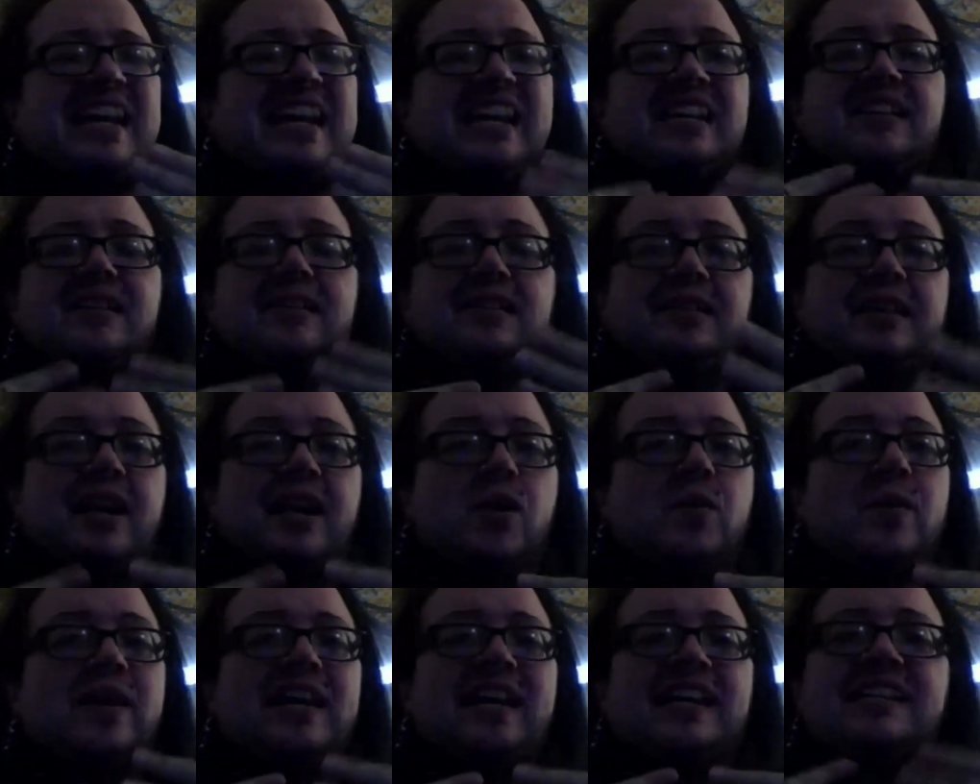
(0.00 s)
in you
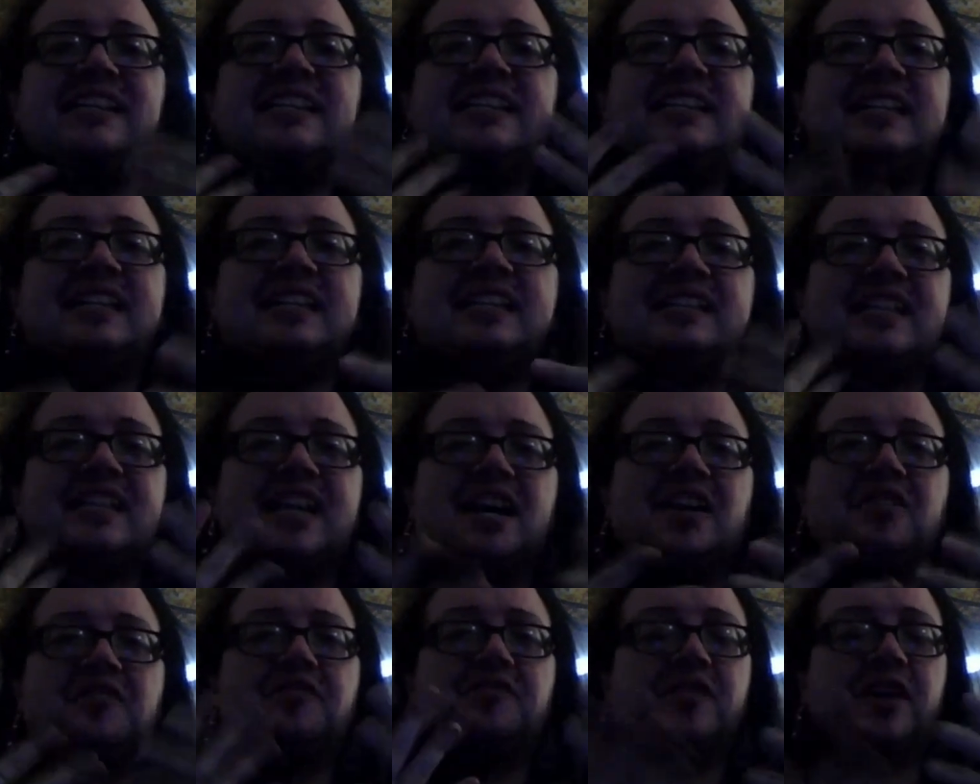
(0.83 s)
know, instance
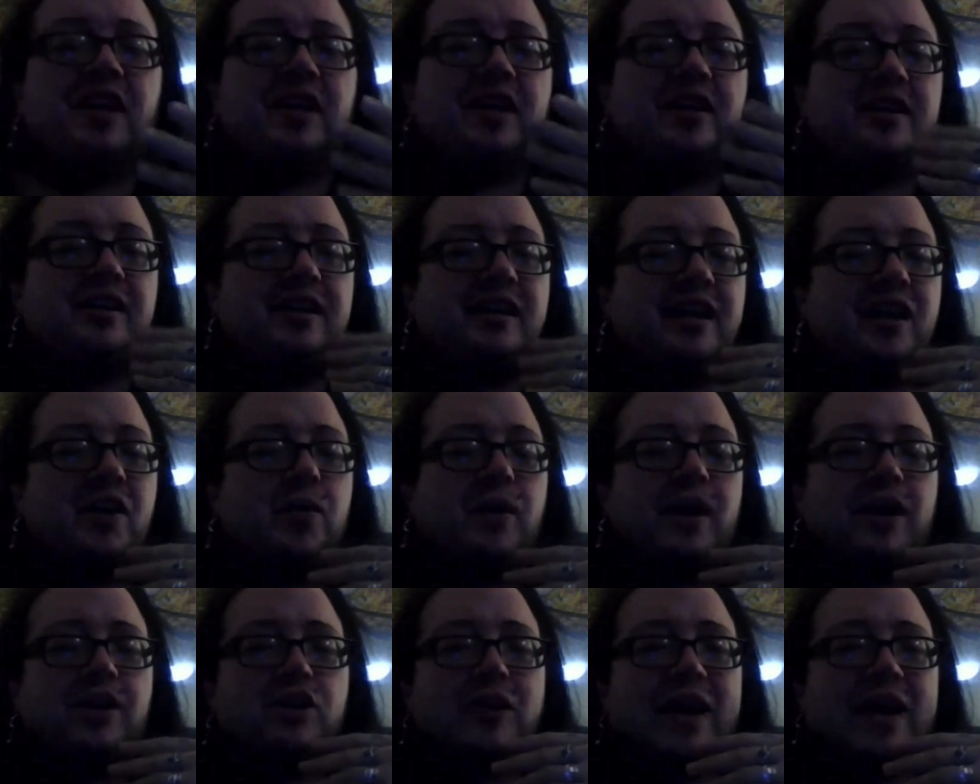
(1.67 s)
of, you
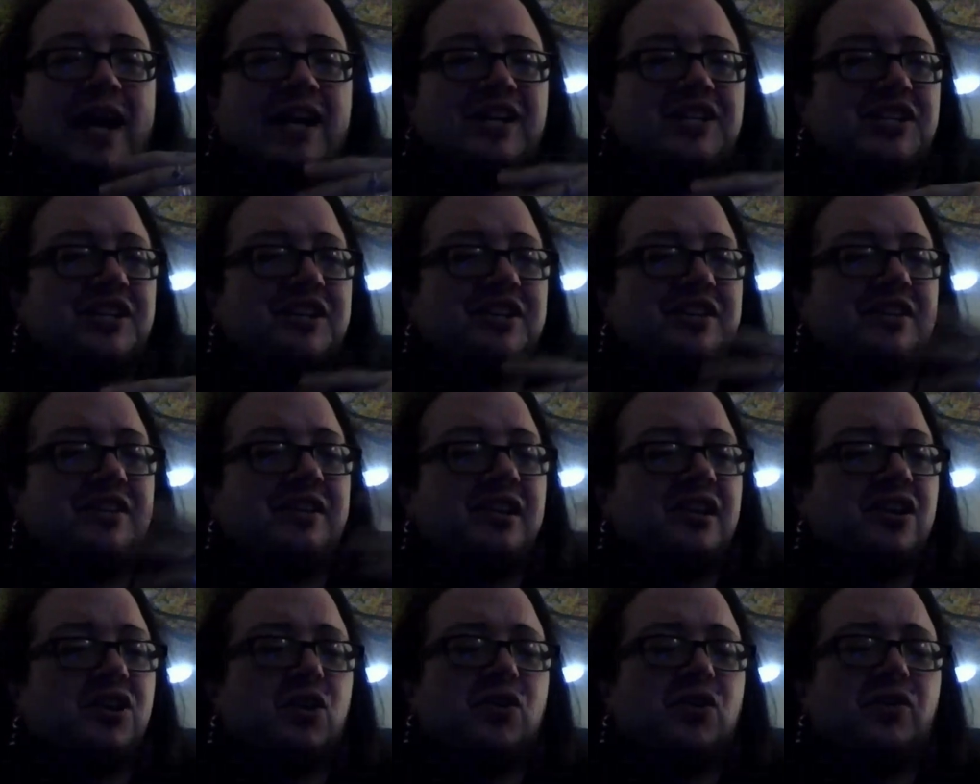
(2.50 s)
know,
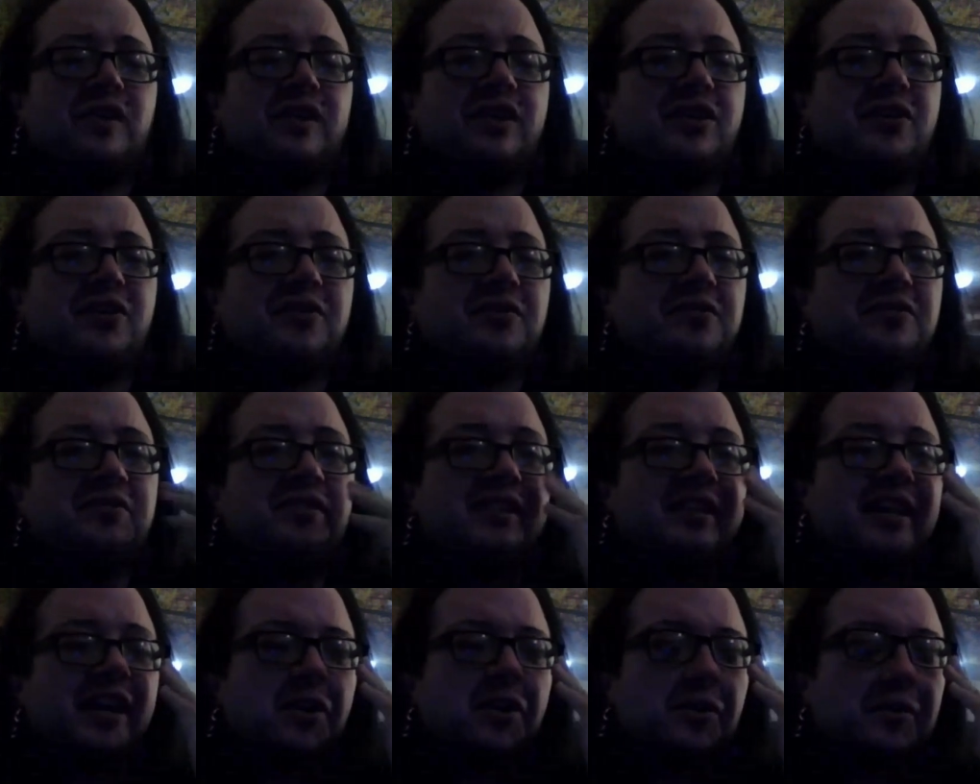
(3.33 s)
attraction earlier,
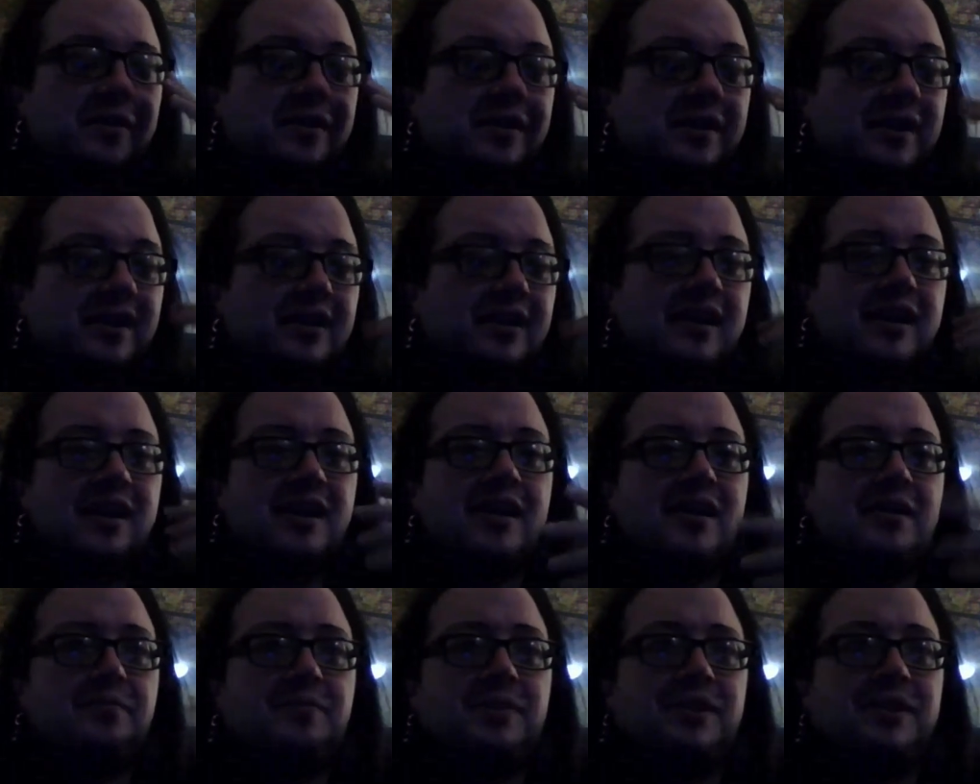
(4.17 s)
you know, like,
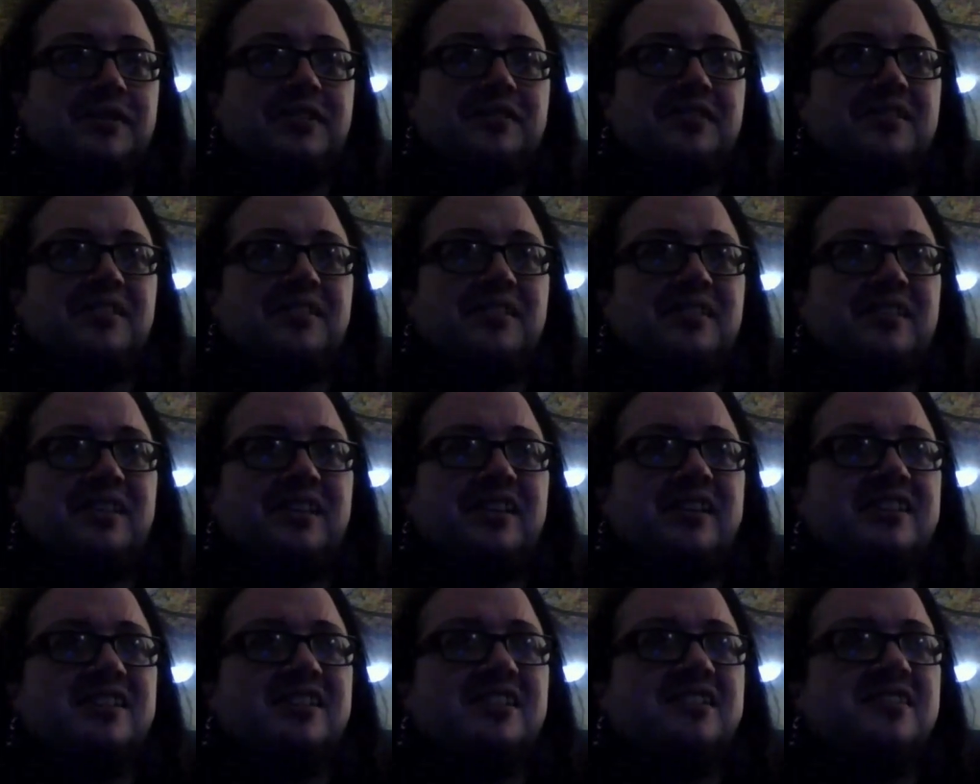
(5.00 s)
but
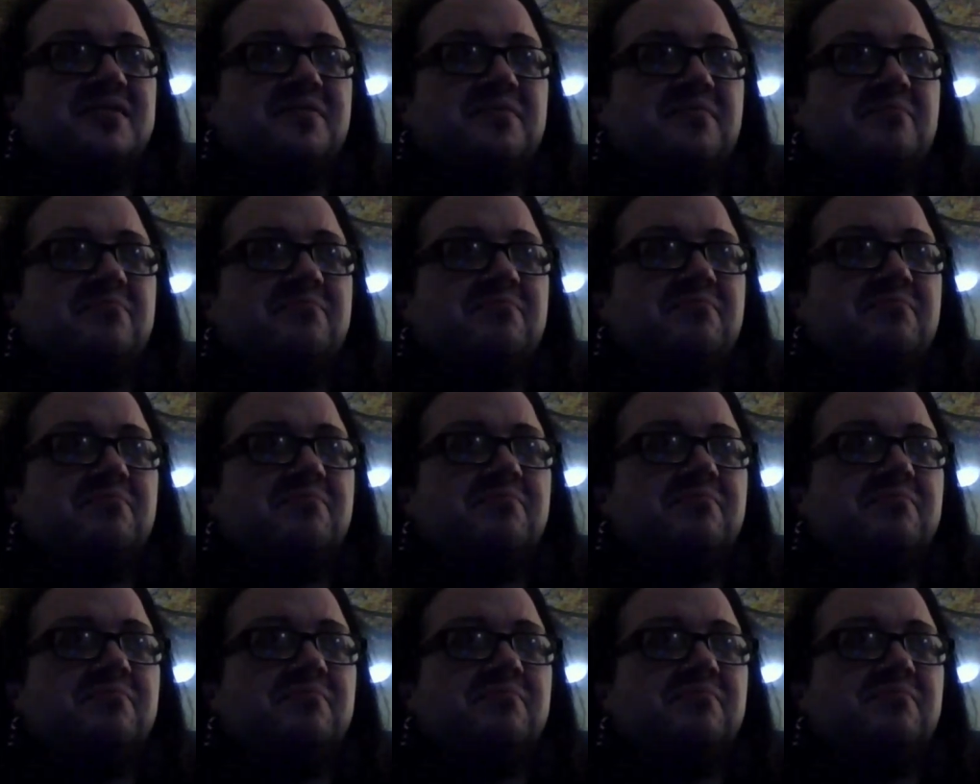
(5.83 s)
it doesn't
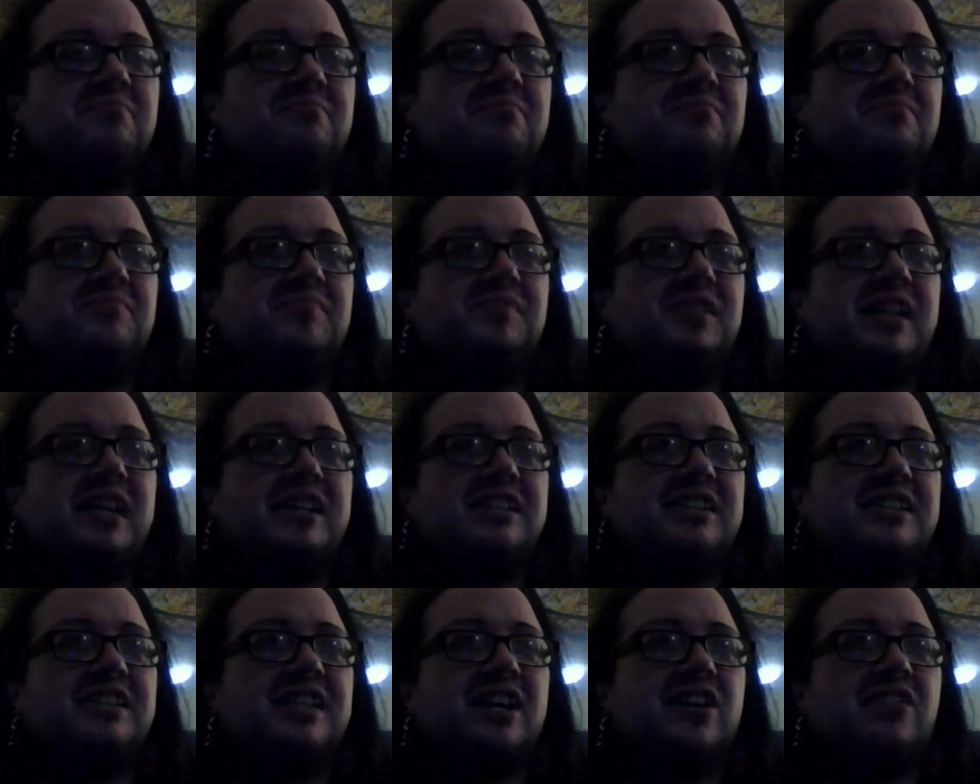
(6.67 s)

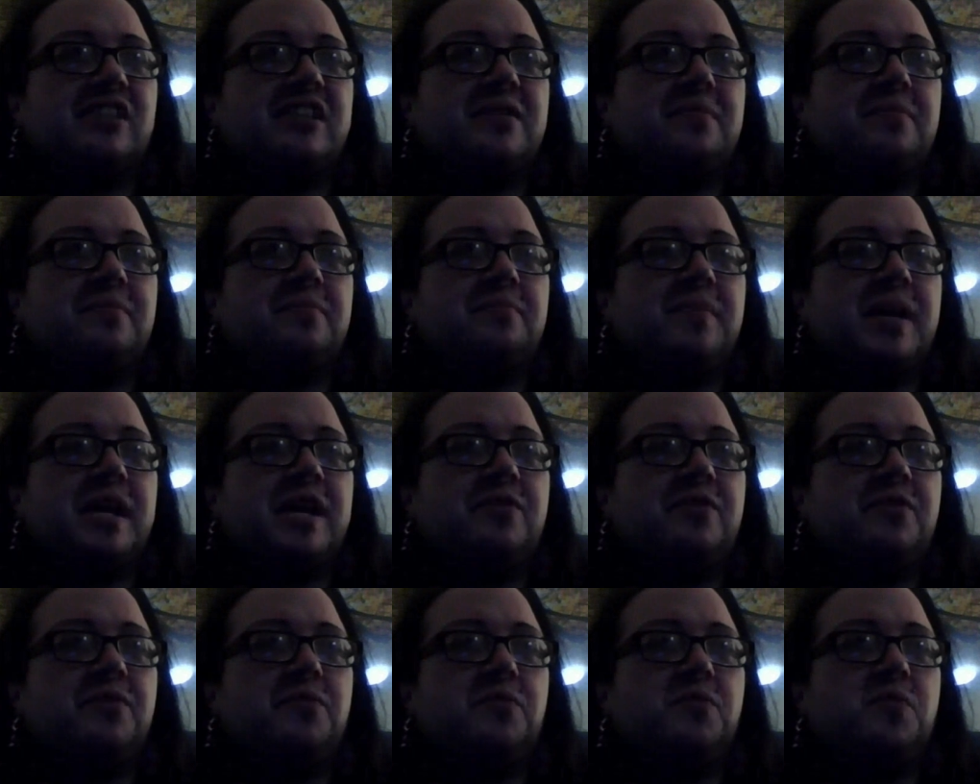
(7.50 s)
necessarily
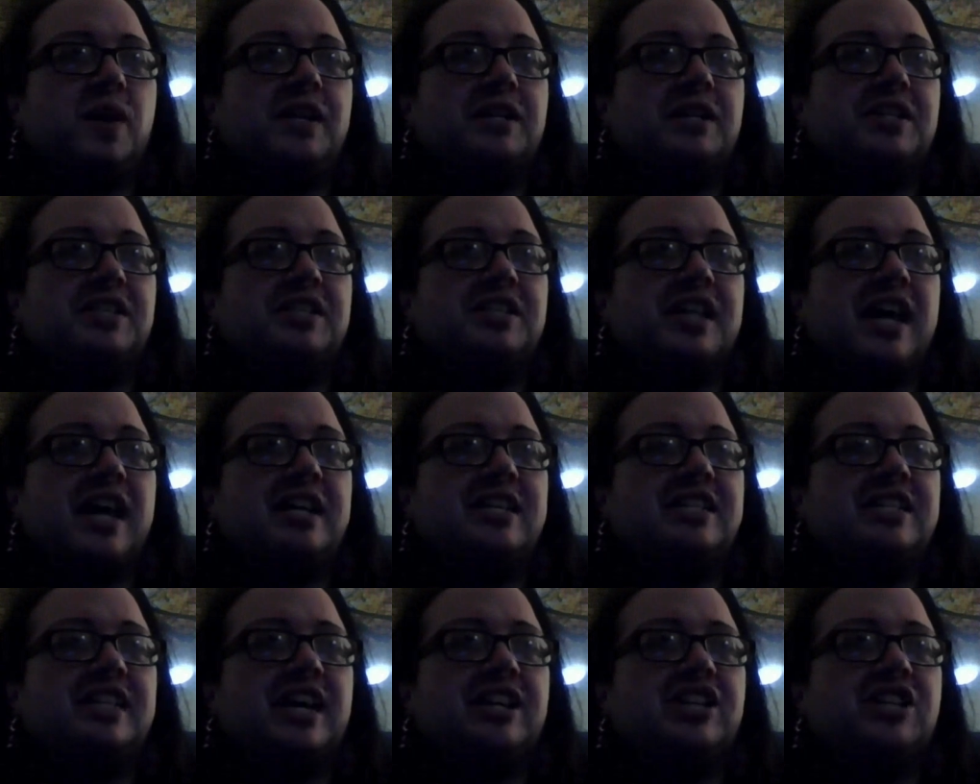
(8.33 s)
mean one is
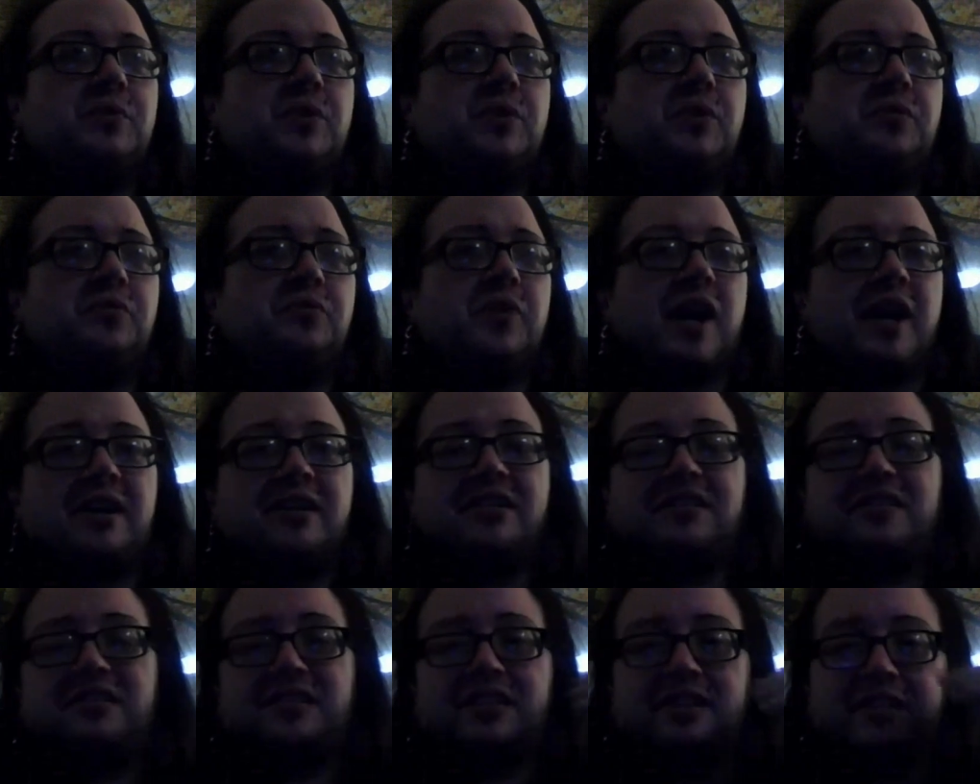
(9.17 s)
asexual,
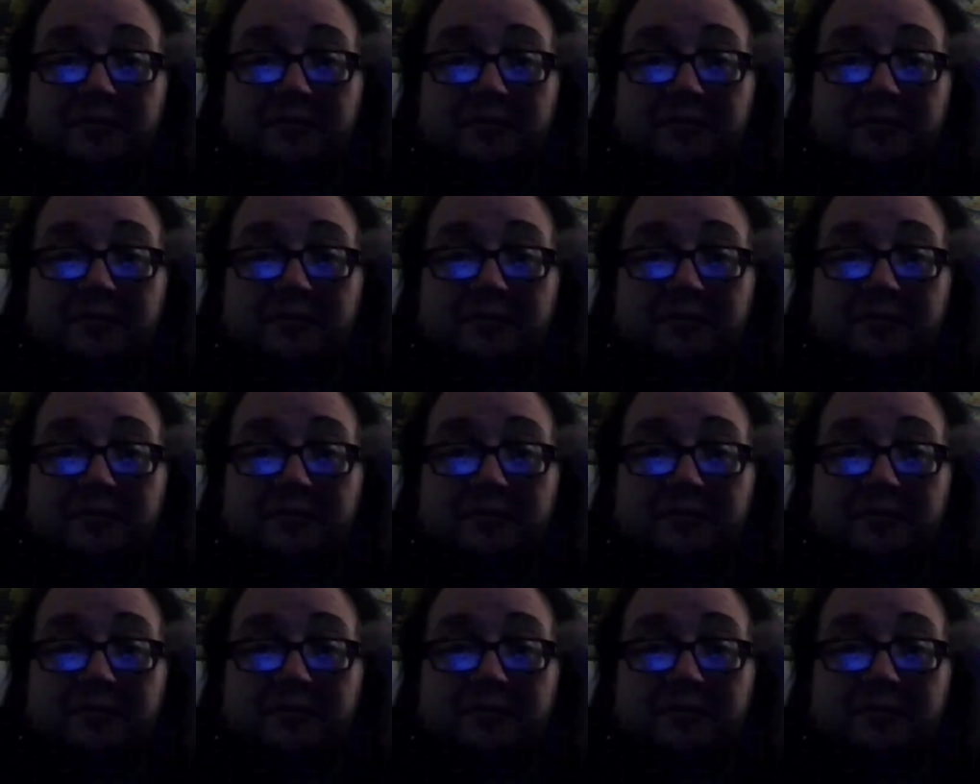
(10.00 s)
right?